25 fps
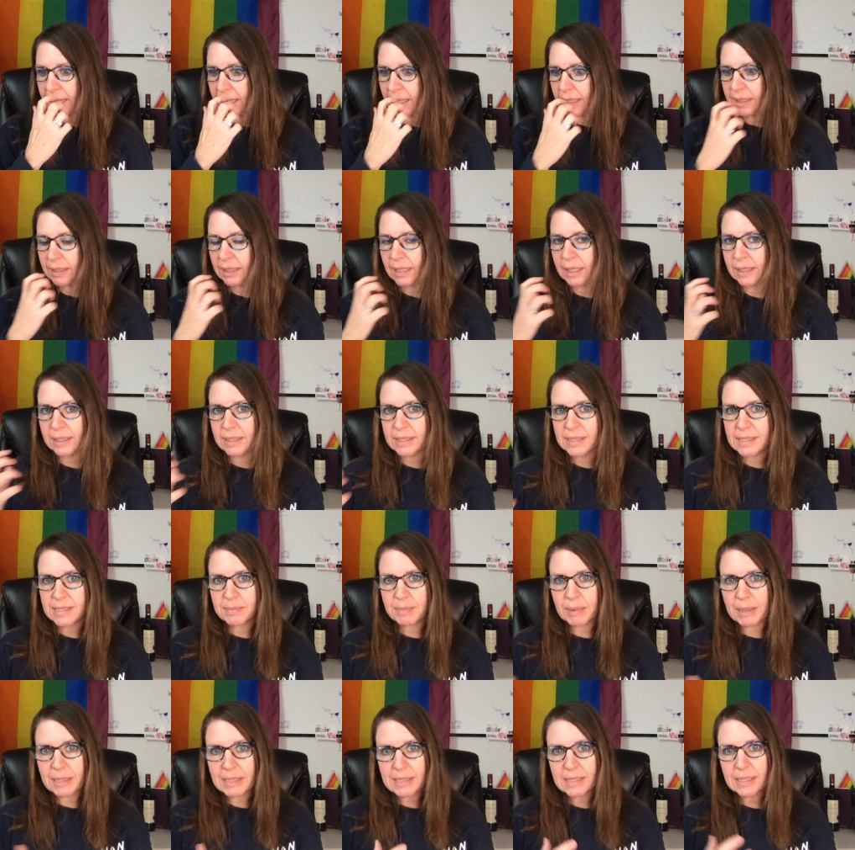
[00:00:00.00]
and, and the
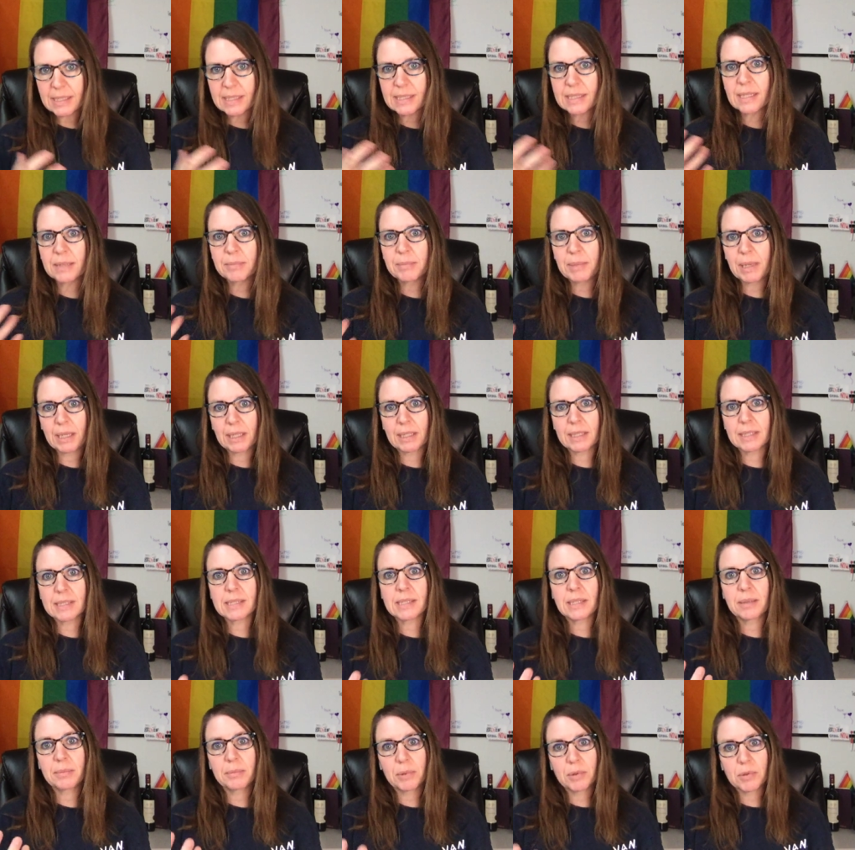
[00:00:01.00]
spaces that make us
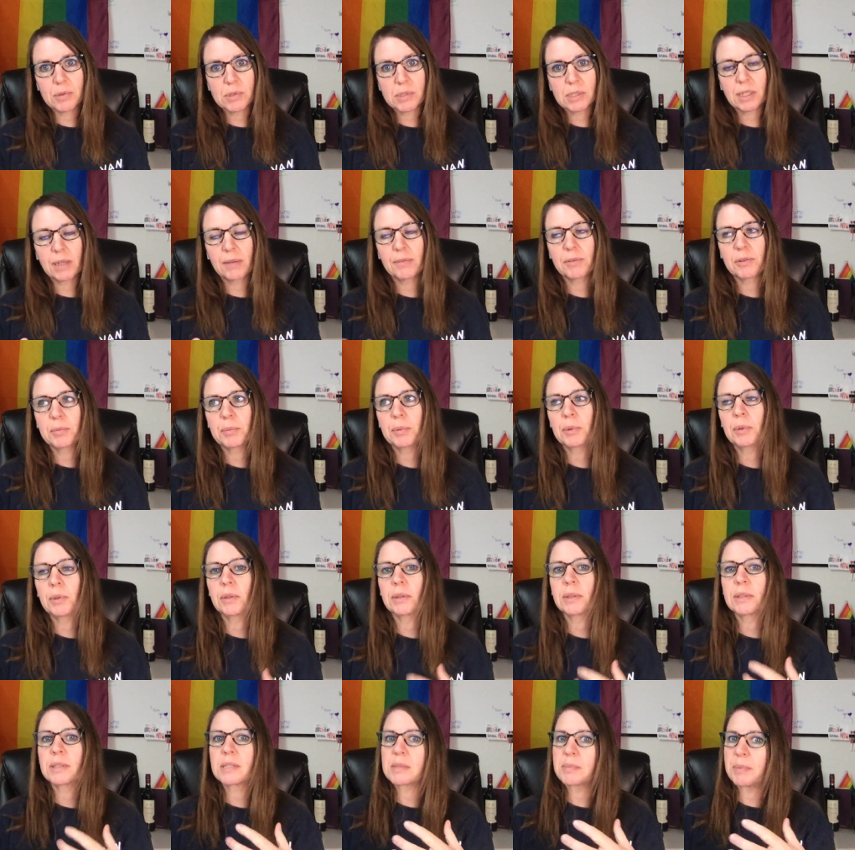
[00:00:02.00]
the most comfortable
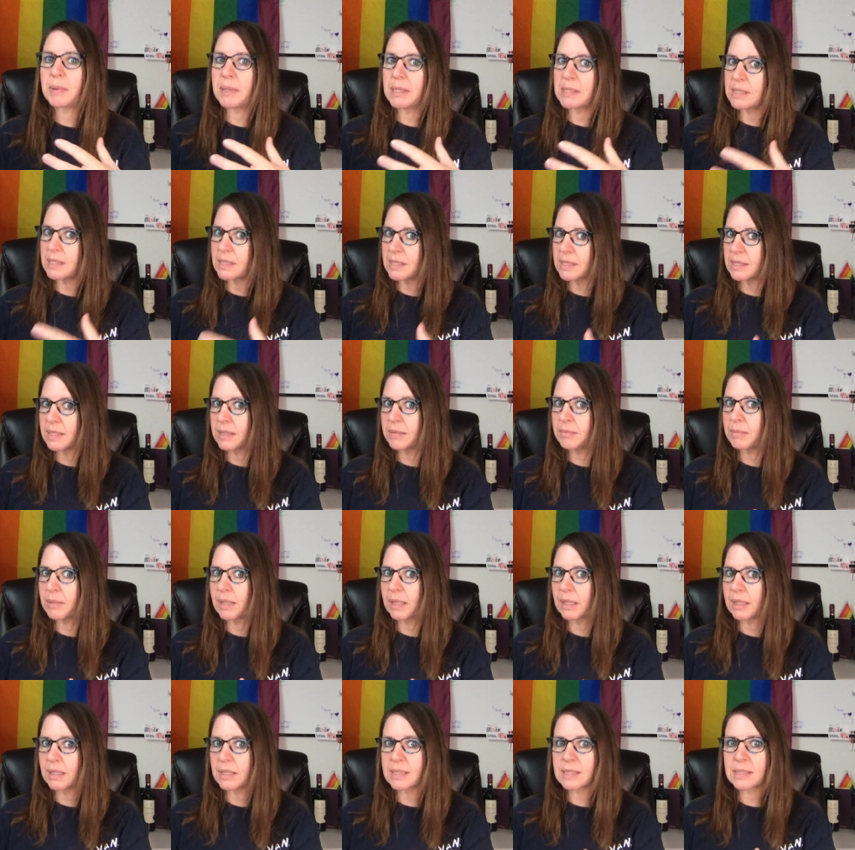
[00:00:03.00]
and the spaces that
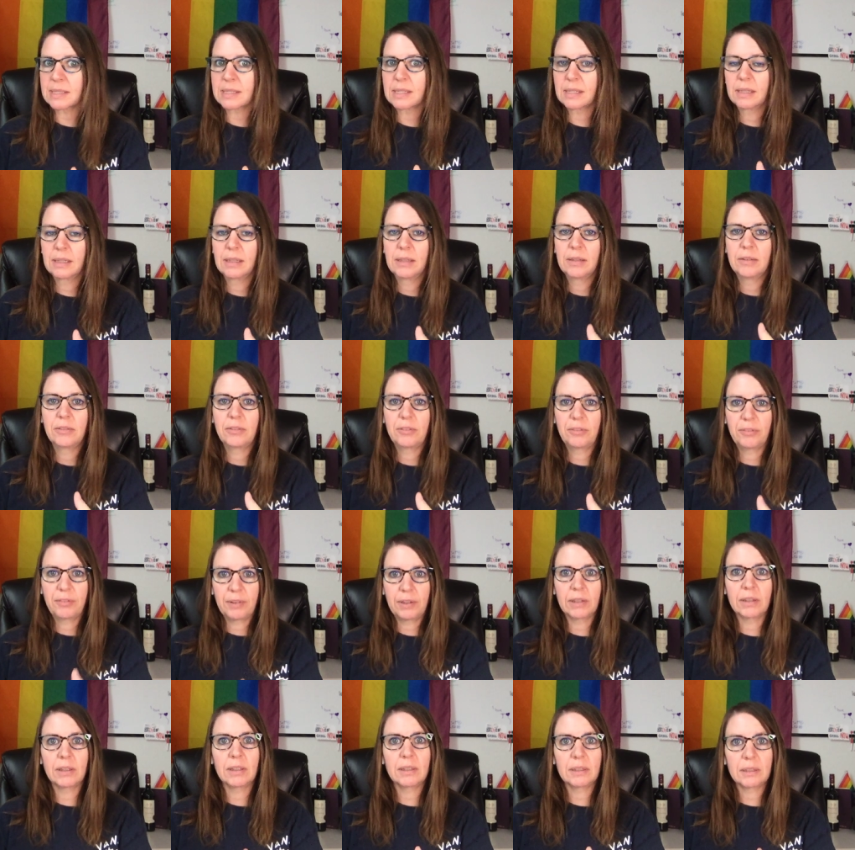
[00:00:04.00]
make us
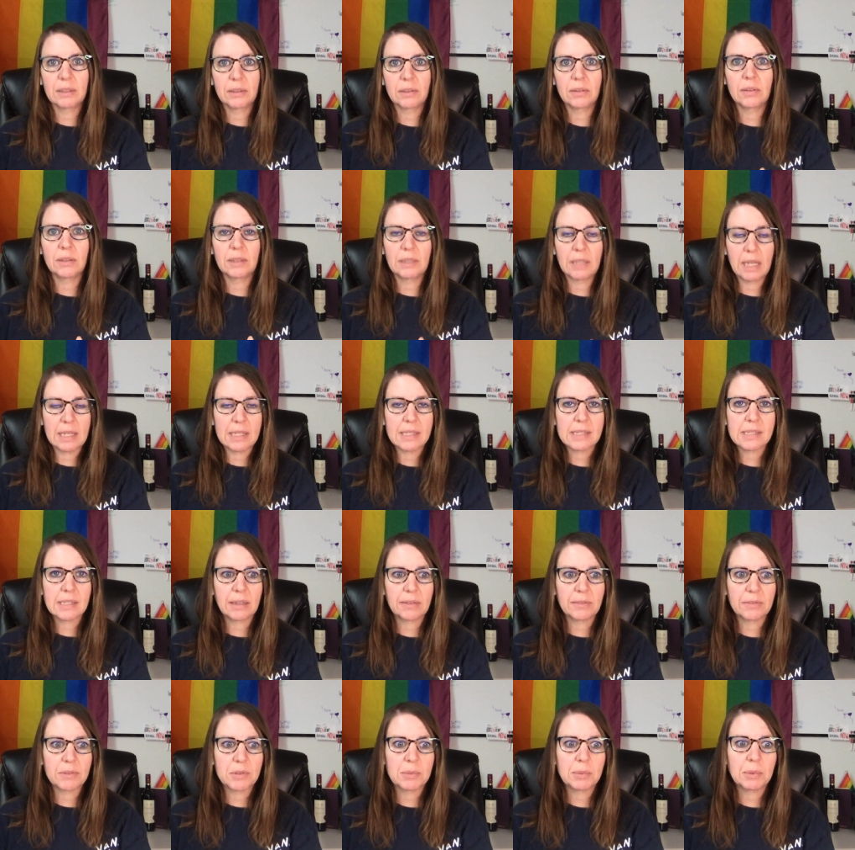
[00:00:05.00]
feel a little less
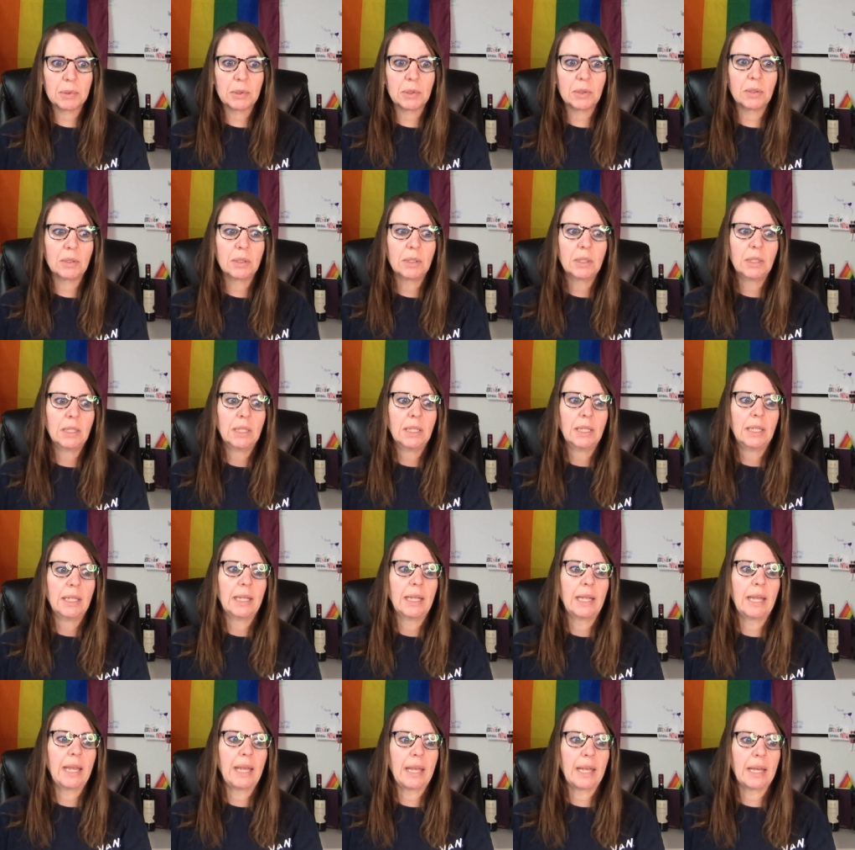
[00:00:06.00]
comfortable
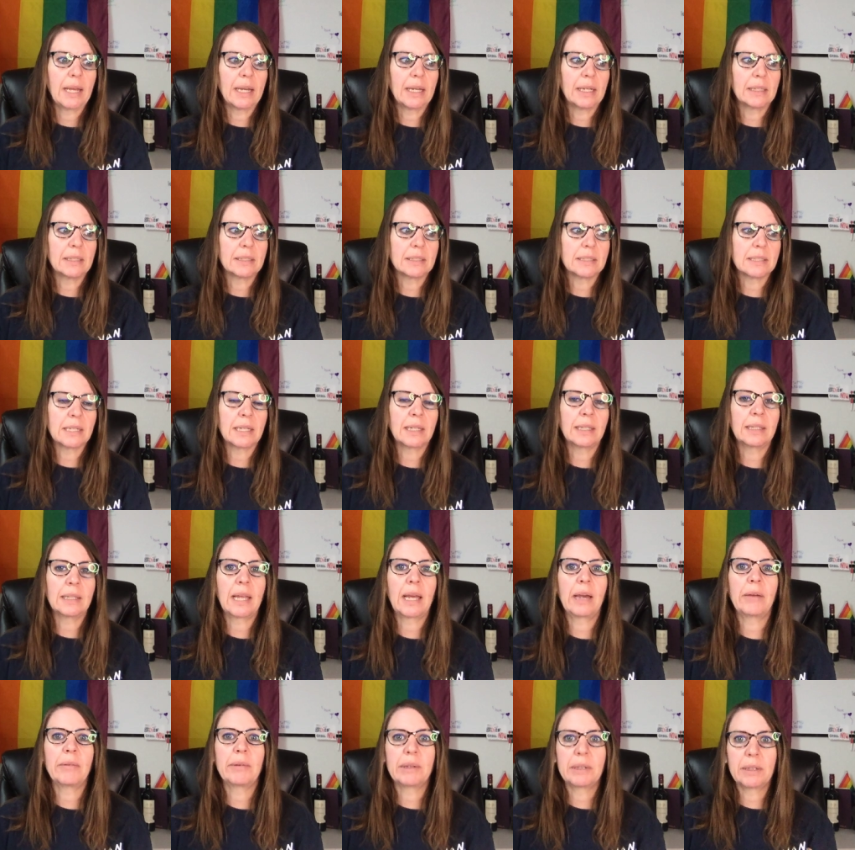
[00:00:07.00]
and
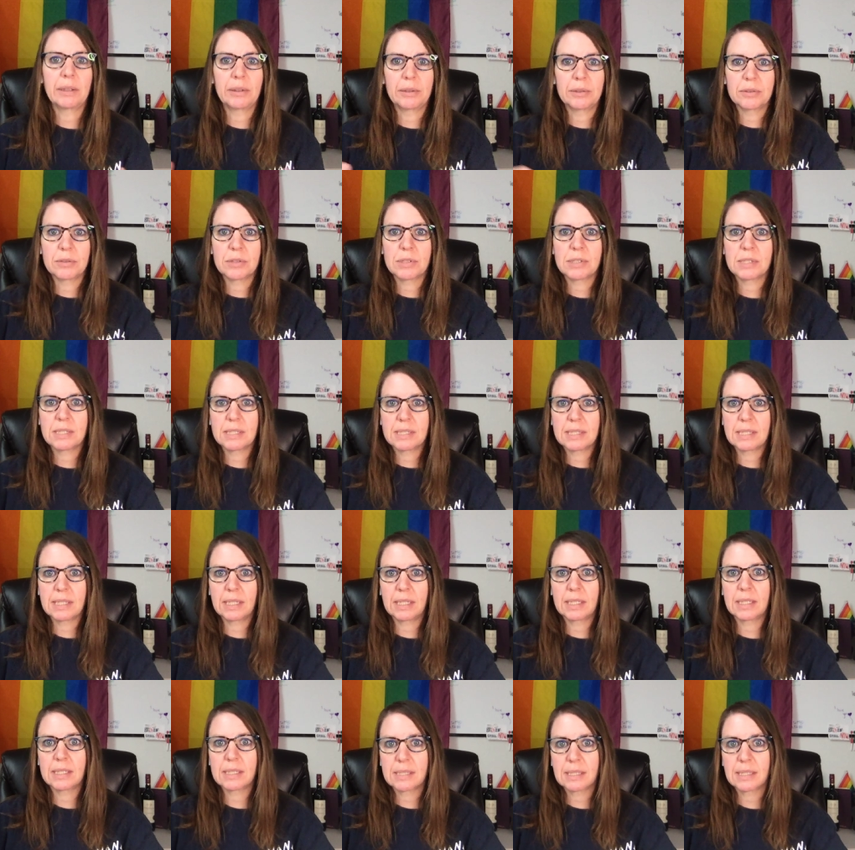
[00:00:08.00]
allowing others to
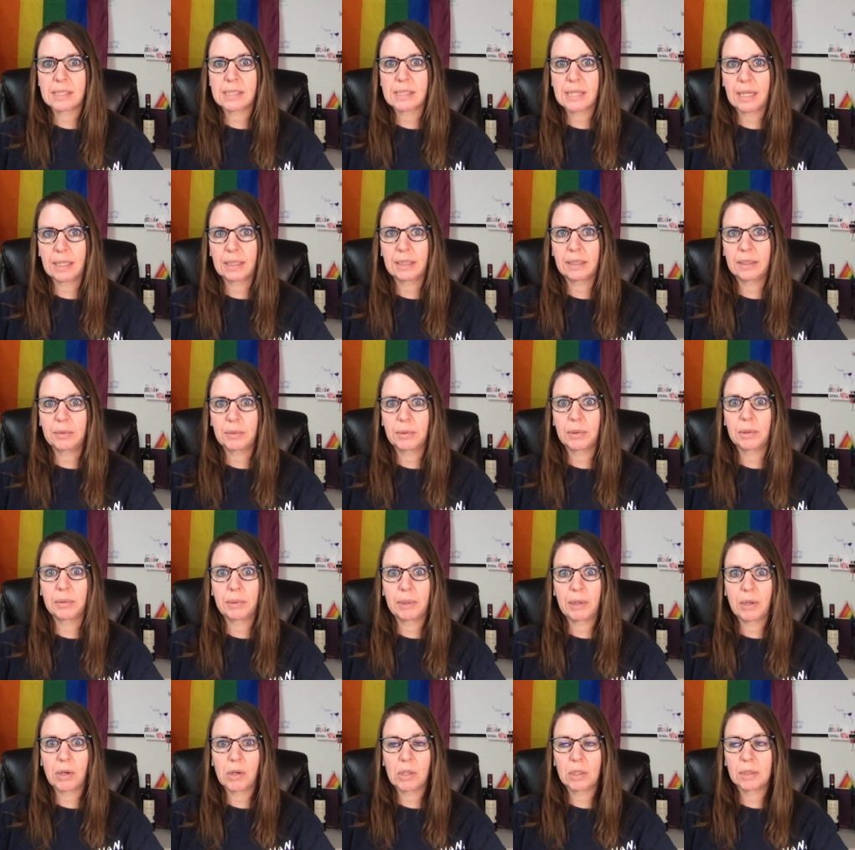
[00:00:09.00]
see us exactly where
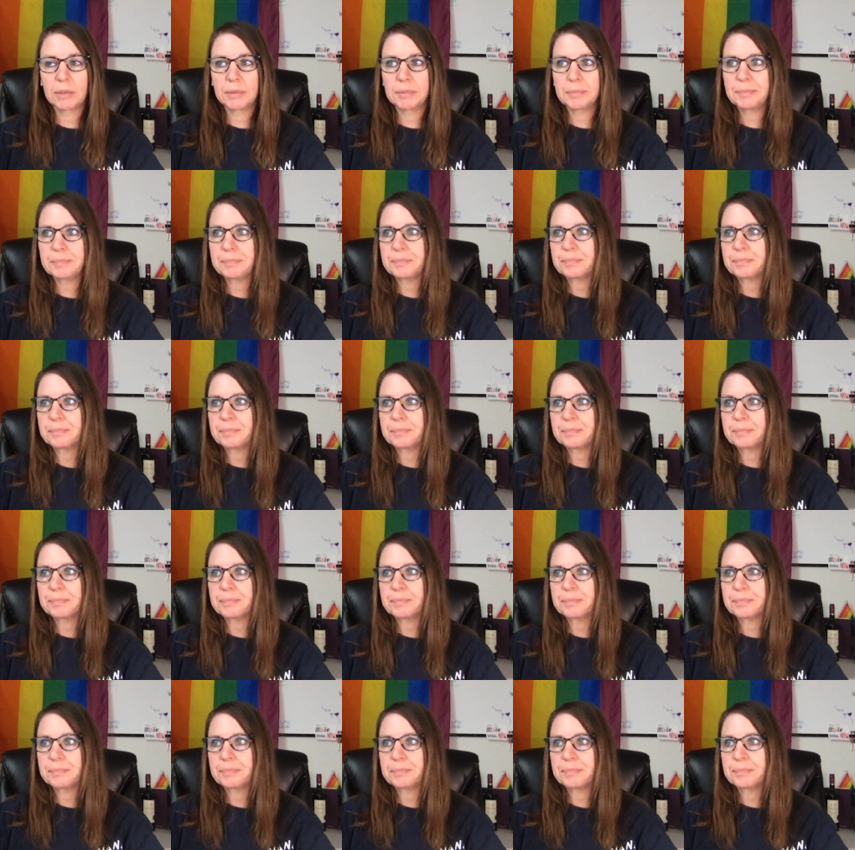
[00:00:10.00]
we are.